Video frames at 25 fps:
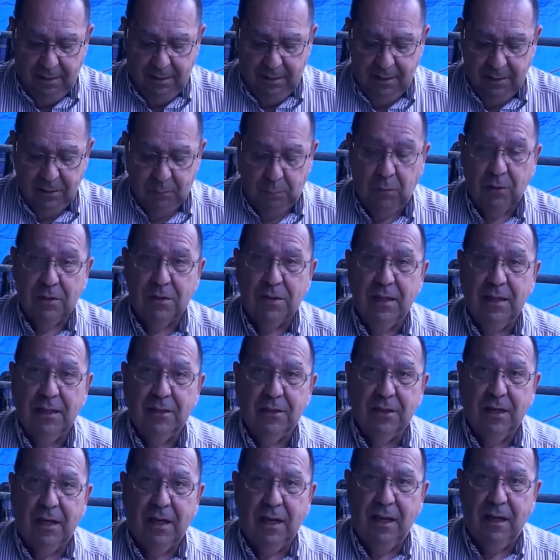this
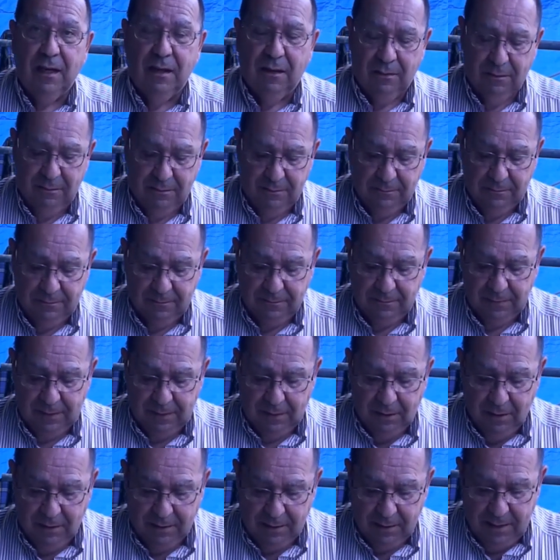procedure here.
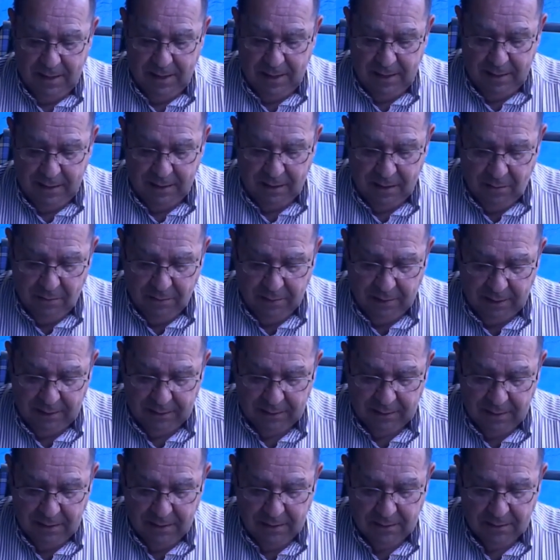Looking at it going
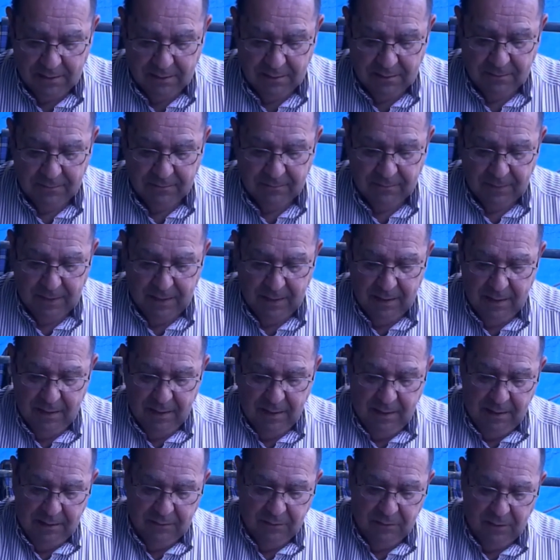like this
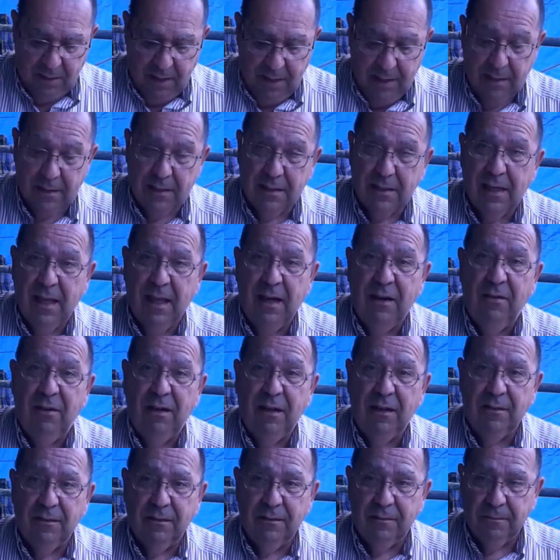and trying to center
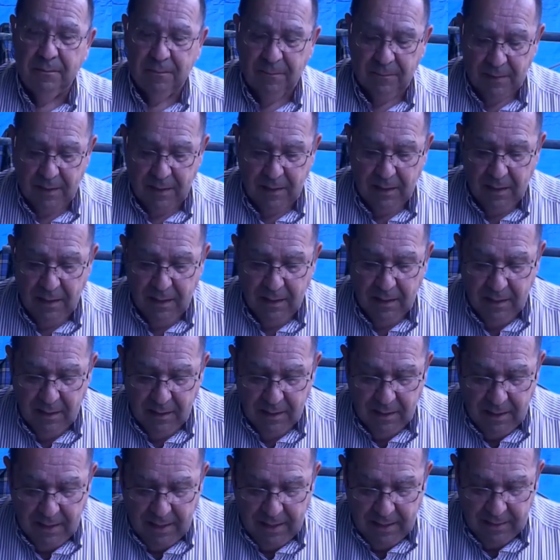it.
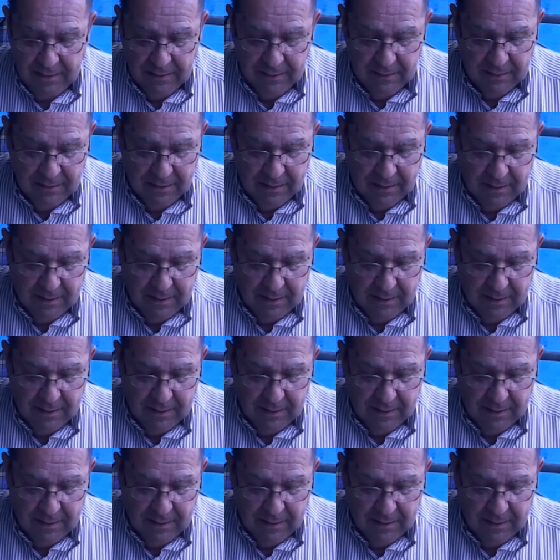And